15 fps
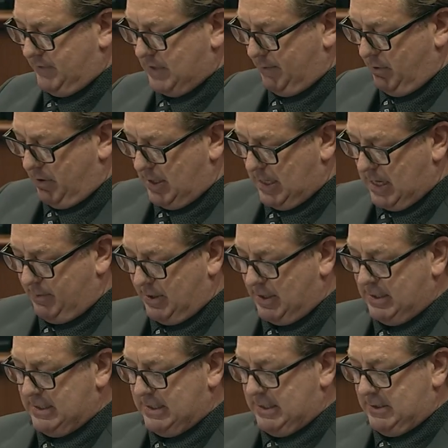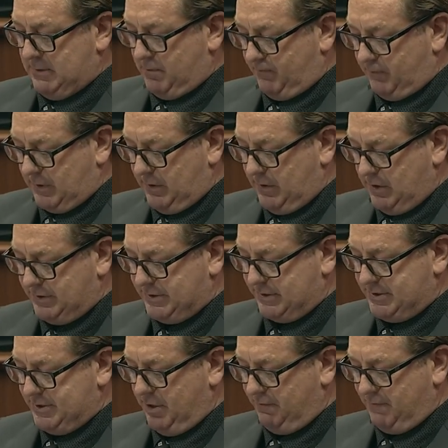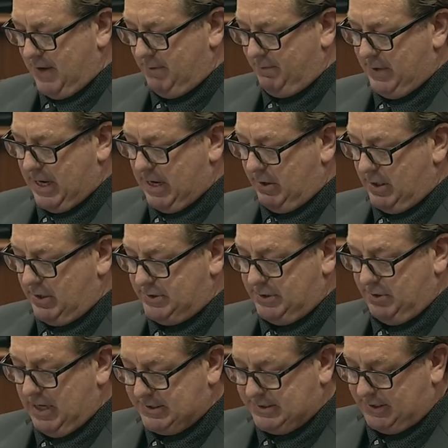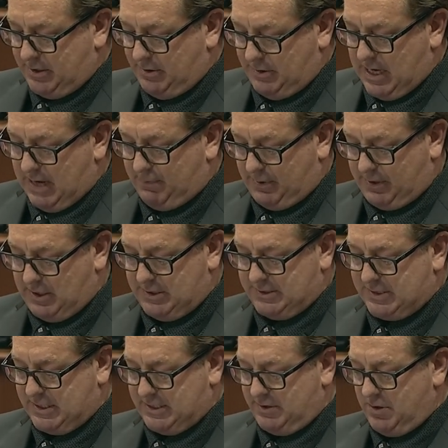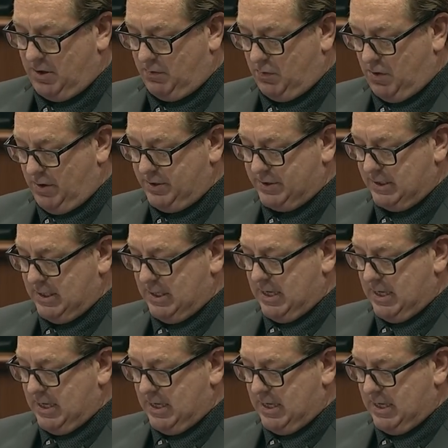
of WA Labor used its newfound power to execute applicants they did not want